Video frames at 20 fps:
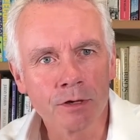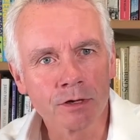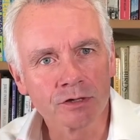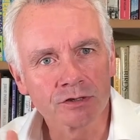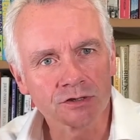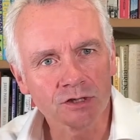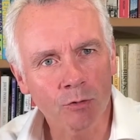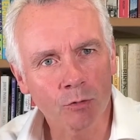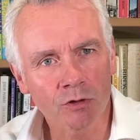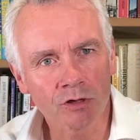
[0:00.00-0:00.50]

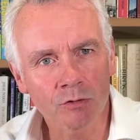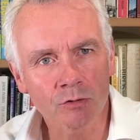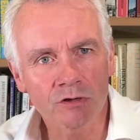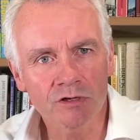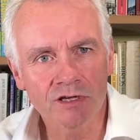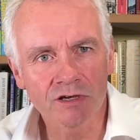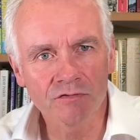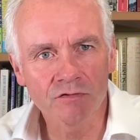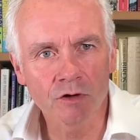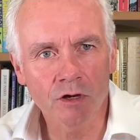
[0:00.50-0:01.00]
So I want to
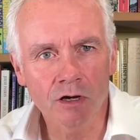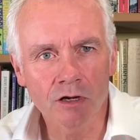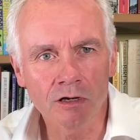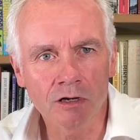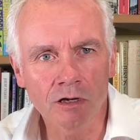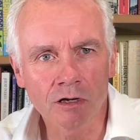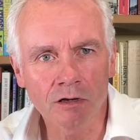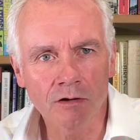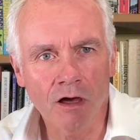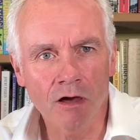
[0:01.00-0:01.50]
give you a
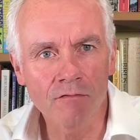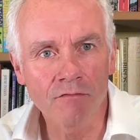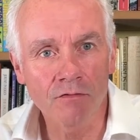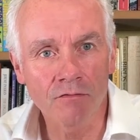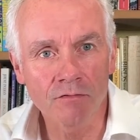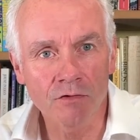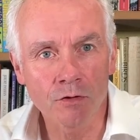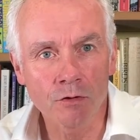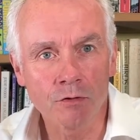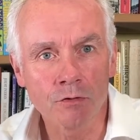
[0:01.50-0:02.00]
little
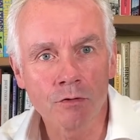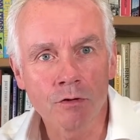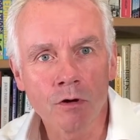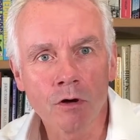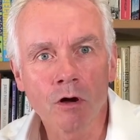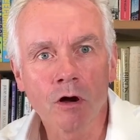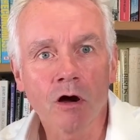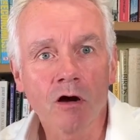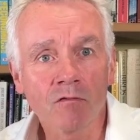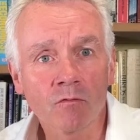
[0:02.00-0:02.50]
overview
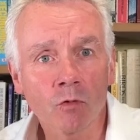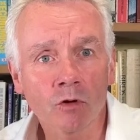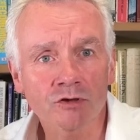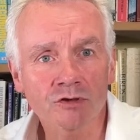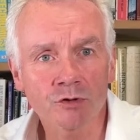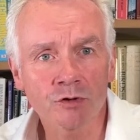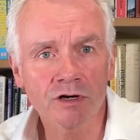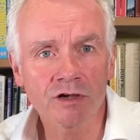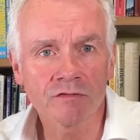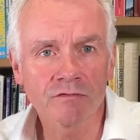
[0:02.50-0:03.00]
of
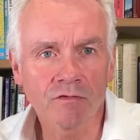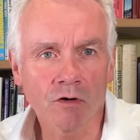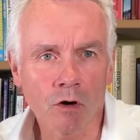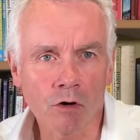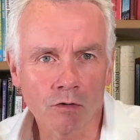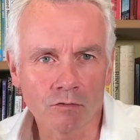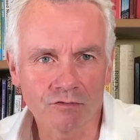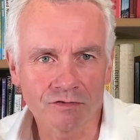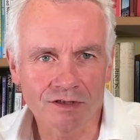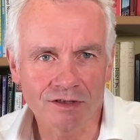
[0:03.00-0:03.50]
what's really
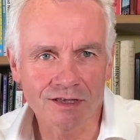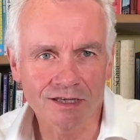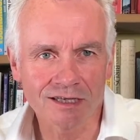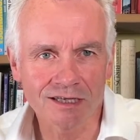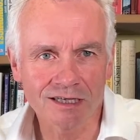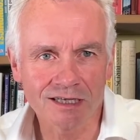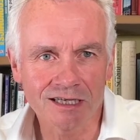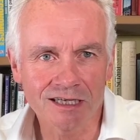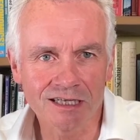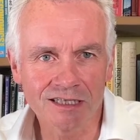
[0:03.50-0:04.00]
involved in
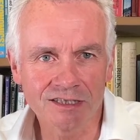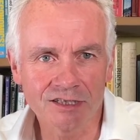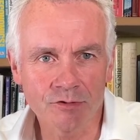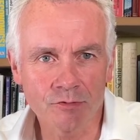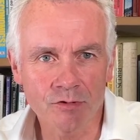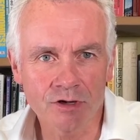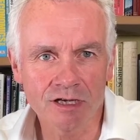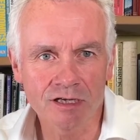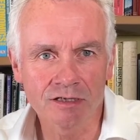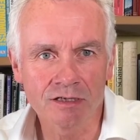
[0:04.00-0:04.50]
the
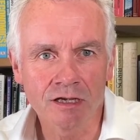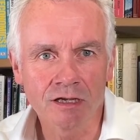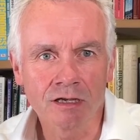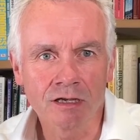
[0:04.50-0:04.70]
Easyread